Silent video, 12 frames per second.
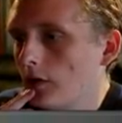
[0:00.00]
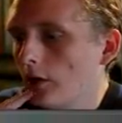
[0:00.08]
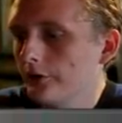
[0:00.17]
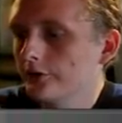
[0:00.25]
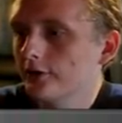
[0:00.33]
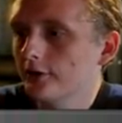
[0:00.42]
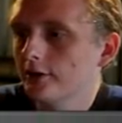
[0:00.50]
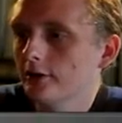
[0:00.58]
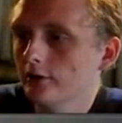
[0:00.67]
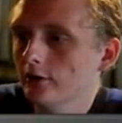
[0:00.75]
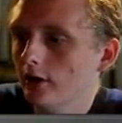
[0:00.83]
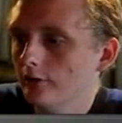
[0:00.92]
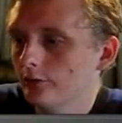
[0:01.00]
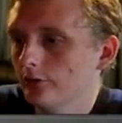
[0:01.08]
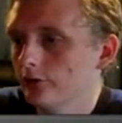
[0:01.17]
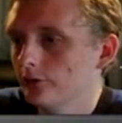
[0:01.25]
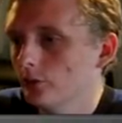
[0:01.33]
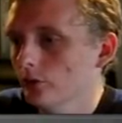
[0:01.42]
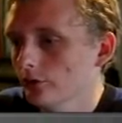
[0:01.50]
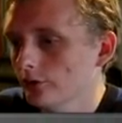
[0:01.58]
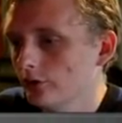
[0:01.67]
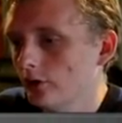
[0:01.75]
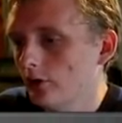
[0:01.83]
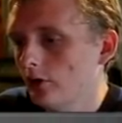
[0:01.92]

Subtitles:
Oh, he's gonna kill it off with his spores.